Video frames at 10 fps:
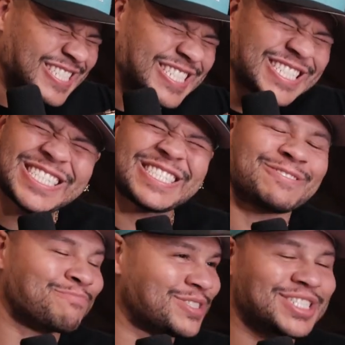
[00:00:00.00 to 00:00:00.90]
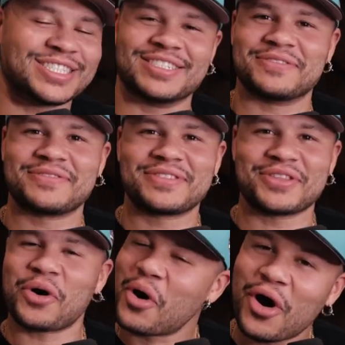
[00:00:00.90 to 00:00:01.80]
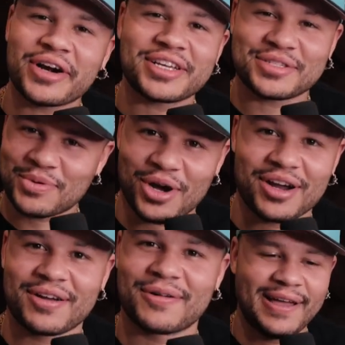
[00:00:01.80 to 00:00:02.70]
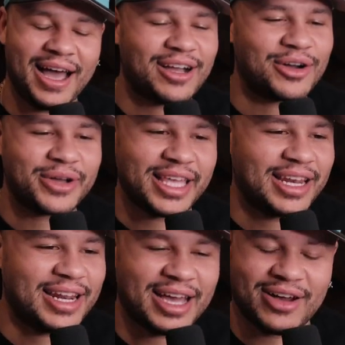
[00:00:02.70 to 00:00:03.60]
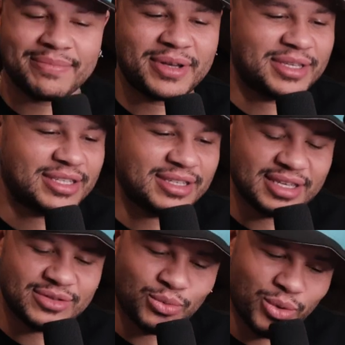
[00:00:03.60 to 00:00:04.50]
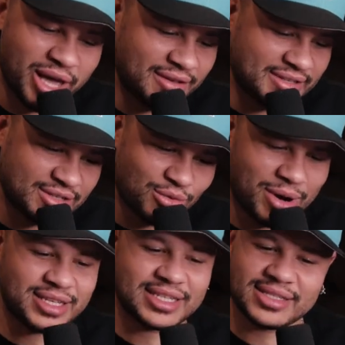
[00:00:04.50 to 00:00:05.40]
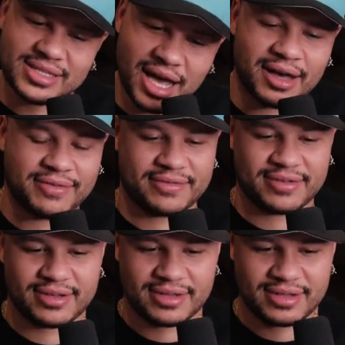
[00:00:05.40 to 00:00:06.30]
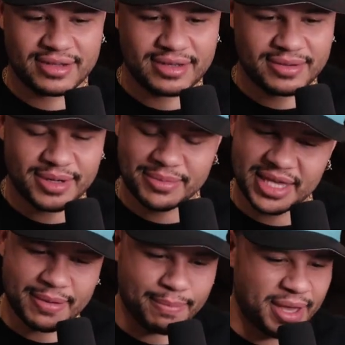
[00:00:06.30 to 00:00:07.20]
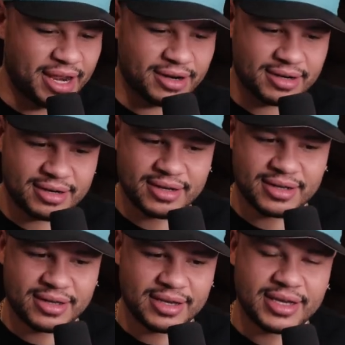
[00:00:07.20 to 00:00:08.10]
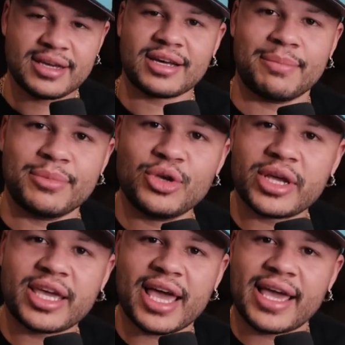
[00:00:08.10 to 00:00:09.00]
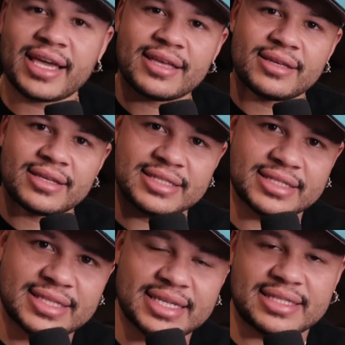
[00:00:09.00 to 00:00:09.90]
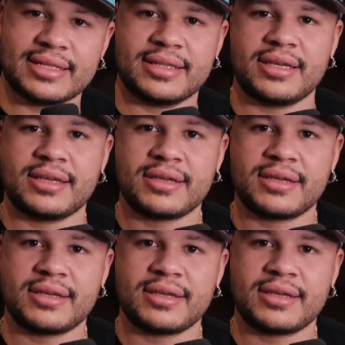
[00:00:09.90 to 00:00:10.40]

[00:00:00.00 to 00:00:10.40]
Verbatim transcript: hardest part the hardest part I go in and out. I'm, it's it's waves. It's crazy. It's tough, but I'm getting better. Communicate consistently.